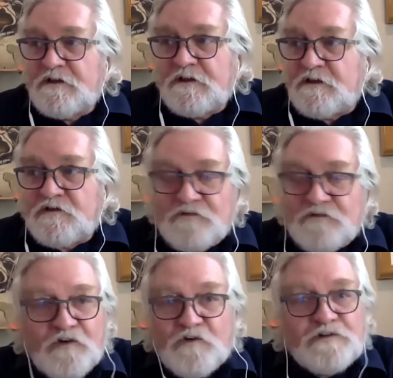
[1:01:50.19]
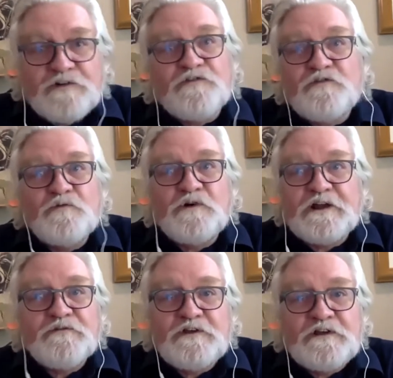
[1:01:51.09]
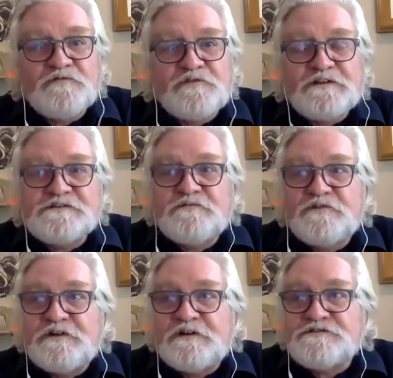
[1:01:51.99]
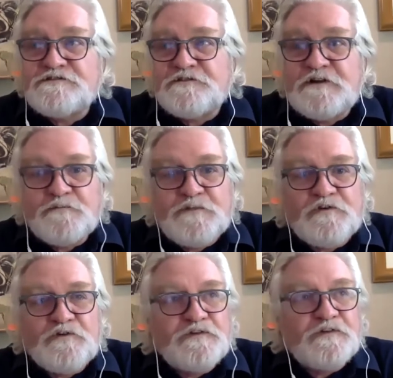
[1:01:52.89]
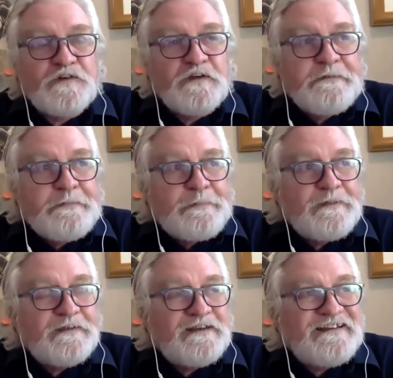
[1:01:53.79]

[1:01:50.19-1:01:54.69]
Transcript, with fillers: uh, consultants or whatever, if that's even necessary, because uh,